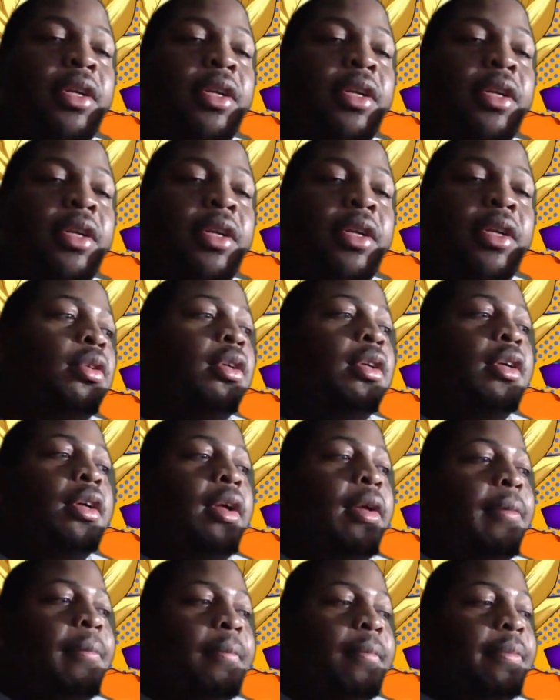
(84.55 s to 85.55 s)
So
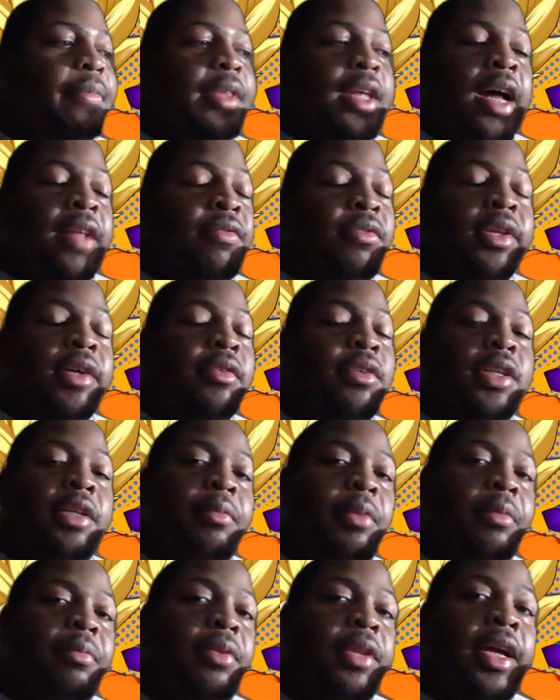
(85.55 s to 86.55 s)
I've literally
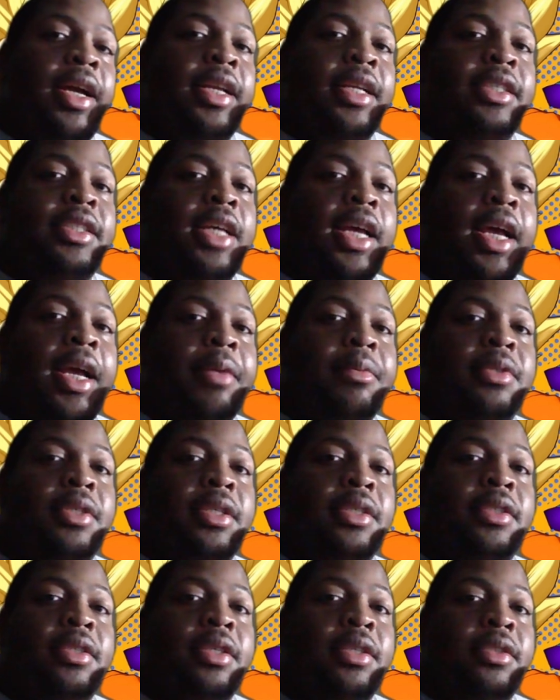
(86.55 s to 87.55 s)
been playing this game
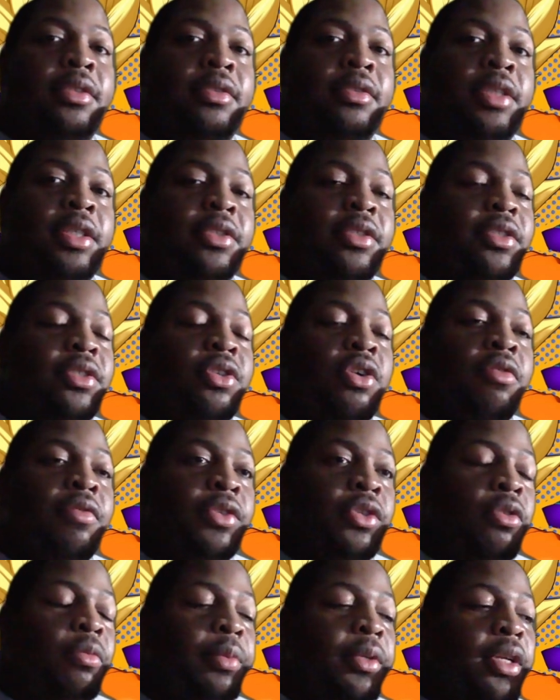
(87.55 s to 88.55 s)
since it, since the
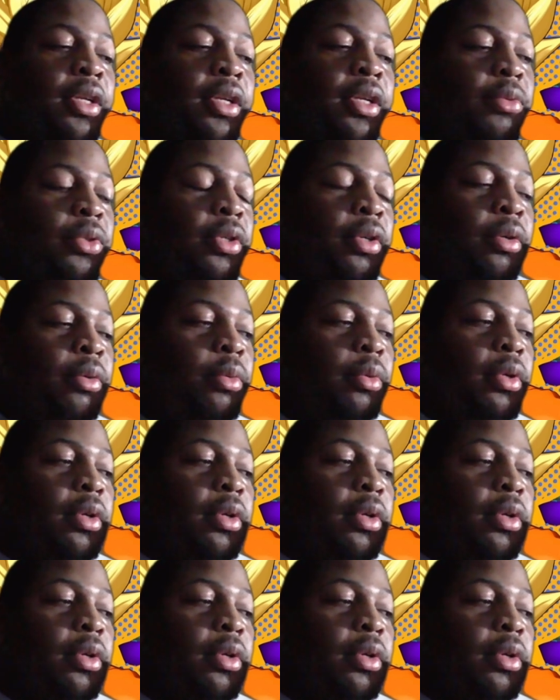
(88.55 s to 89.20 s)
servers opened up. So,